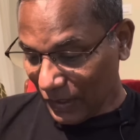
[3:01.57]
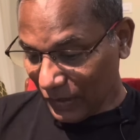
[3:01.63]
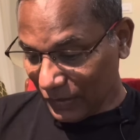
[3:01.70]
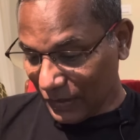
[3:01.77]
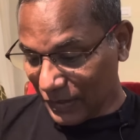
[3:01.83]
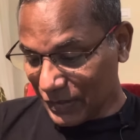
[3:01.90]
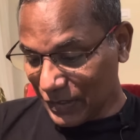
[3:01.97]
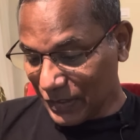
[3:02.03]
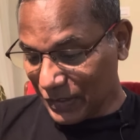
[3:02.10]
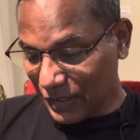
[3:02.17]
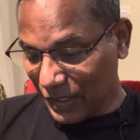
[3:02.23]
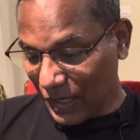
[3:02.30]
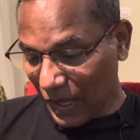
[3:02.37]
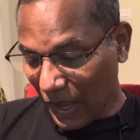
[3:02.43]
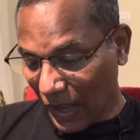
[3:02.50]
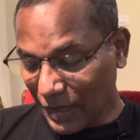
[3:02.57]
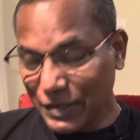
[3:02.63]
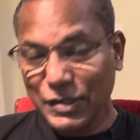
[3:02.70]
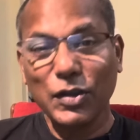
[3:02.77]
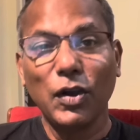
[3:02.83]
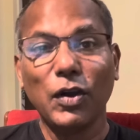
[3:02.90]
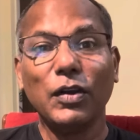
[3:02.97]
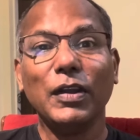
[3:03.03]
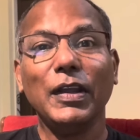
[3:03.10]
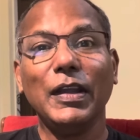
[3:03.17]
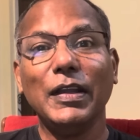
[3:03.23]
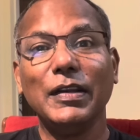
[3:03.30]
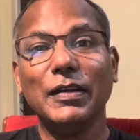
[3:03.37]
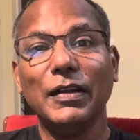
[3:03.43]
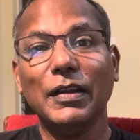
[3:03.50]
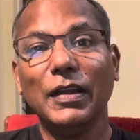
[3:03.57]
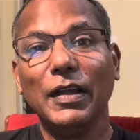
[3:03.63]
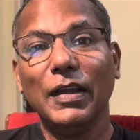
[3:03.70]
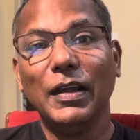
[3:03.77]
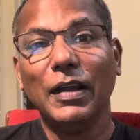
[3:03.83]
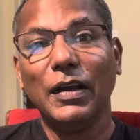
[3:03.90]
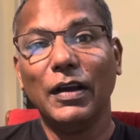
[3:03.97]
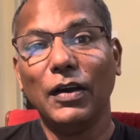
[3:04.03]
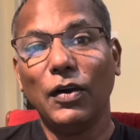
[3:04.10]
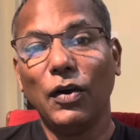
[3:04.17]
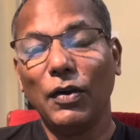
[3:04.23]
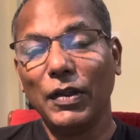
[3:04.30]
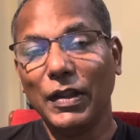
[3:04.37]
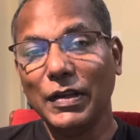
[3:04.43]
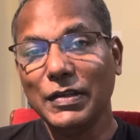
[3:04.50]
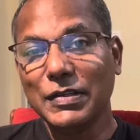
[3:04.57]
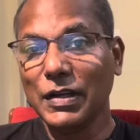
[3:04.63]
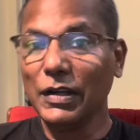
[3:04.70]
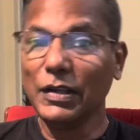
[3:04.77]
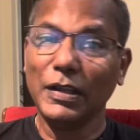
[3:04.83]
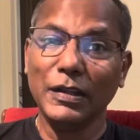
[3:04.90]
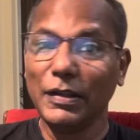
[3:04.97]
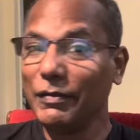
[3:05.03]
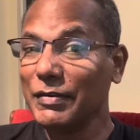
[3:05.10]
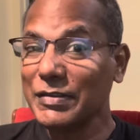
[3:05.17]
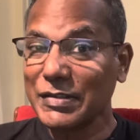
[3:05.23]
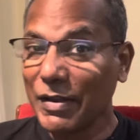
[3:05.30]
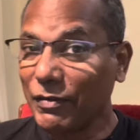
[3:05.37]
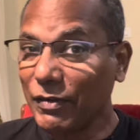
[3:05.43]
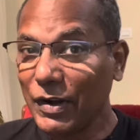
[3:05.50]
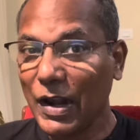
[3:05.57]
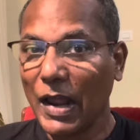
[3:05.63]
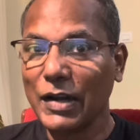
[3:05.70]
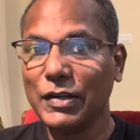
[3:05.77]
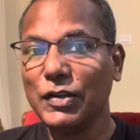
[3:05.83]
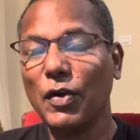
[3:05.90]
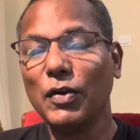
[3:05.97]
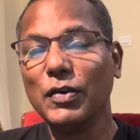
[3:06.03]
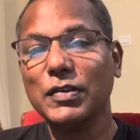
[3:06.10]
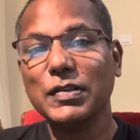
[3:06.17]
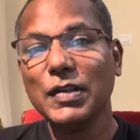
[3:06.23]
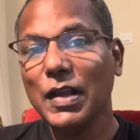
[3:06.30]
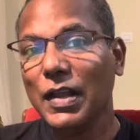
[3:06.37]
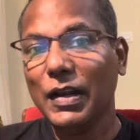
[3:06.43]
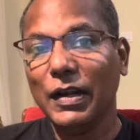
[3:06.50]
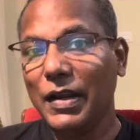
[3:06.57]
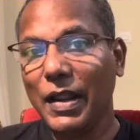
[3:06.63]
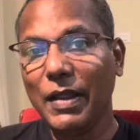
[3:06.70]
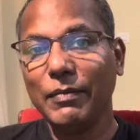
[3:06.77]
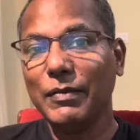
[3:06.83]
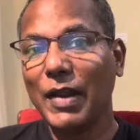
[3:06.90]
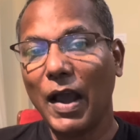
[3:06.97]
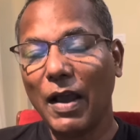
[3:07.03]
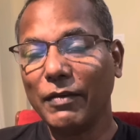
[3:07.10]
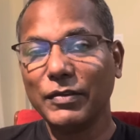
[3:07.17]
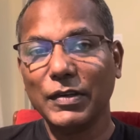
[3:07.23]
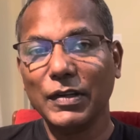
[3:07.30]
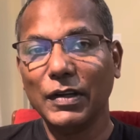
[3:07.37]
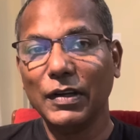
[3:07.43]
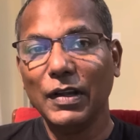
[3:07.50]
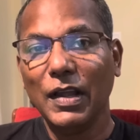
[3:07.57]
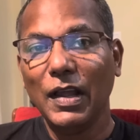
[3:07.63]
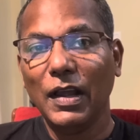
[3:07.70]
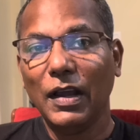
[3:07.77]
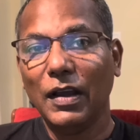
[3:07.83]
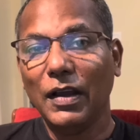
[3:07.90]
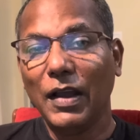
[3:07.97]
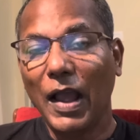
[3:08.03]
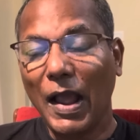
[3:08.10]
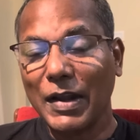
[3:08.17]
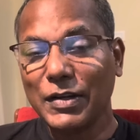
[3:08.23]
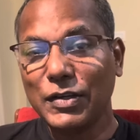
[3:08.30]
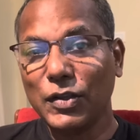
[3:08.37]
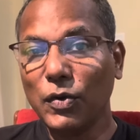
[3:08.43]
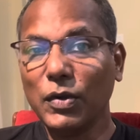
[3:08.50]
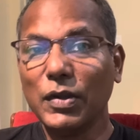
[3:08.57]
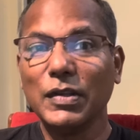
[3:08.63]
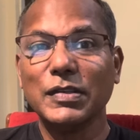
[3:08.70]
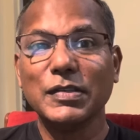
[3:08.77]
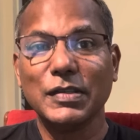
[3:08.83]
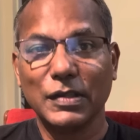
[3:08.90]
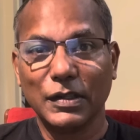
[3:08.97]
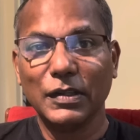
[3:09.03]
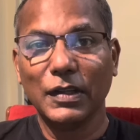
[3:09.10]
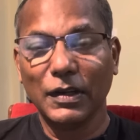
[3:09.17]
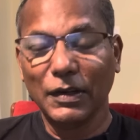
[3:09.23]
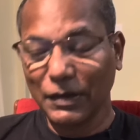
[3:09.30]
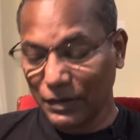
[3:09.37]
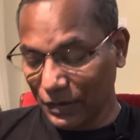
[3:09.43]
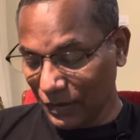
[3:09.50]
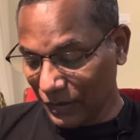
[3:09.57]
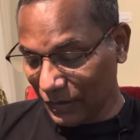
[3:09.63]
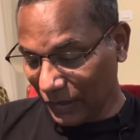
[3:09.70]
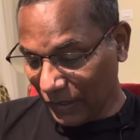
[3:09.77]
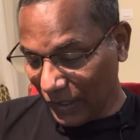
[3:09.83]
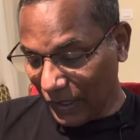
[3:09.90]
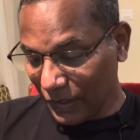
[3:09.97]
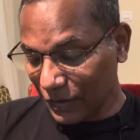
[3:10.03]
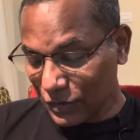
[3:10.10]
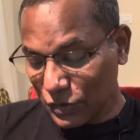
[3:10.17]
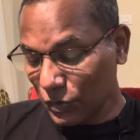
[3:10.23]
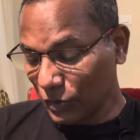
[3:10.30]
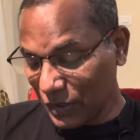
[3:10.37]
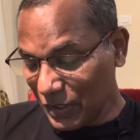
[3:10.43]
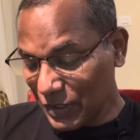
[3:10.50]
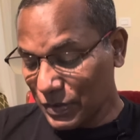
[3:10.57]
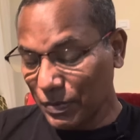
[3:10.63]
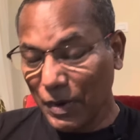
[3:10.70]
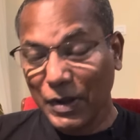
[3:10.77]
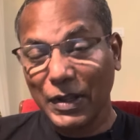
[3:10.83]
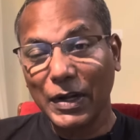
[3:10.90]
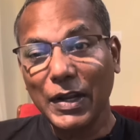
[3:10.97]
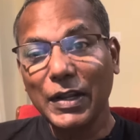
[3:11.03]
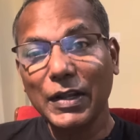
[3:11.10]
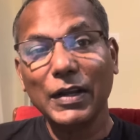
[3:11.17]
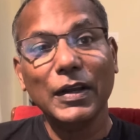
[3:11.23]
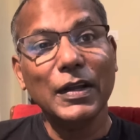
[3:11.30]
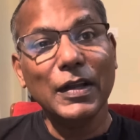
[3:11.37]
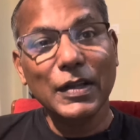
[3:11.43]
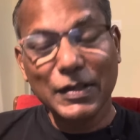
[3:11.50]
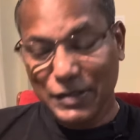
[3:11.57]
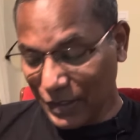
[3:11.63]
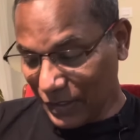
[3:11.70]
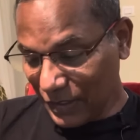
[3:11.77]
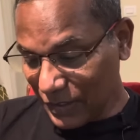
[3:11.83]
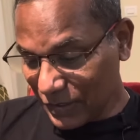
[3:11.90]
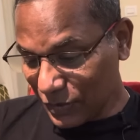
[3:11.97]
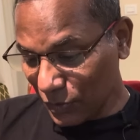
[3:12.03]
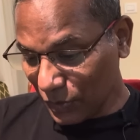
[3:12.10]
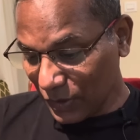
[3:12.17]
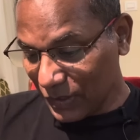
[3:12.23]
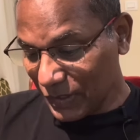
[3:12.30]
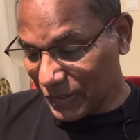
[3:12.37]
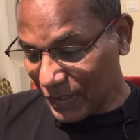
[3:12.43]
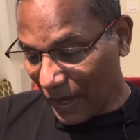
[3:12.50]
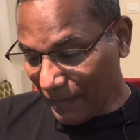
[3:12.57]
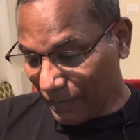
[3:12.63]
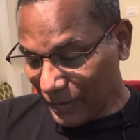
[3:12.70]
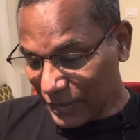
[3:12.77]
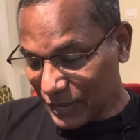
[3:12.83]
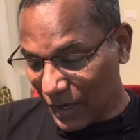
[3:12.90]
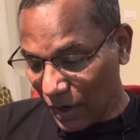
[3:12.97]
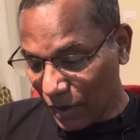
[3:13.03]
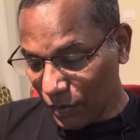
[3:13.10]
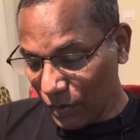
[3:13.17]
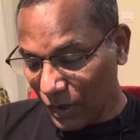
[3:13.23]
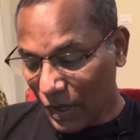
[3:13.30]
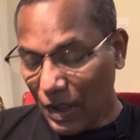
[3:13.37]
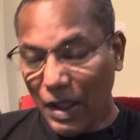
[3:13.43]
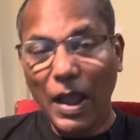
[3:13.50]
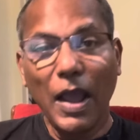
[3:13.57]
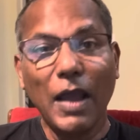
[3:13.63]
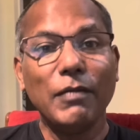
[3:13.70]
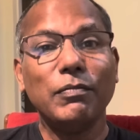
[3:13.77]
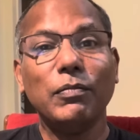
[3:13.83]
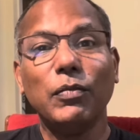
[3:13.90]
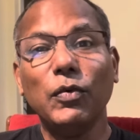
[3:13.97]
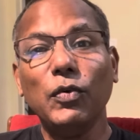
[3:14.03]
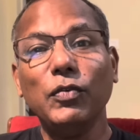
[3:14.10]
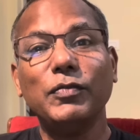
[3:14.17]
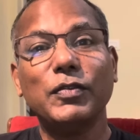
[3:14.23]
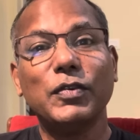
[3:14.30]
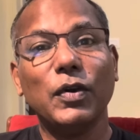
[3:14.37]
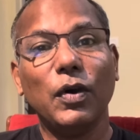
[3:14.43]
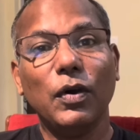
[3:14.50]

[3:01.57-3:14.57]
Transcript: this is the Antioch in Turkey. There were several Antiochs named after Antiochus the king. So these were Greek cities. So the disciples now have moved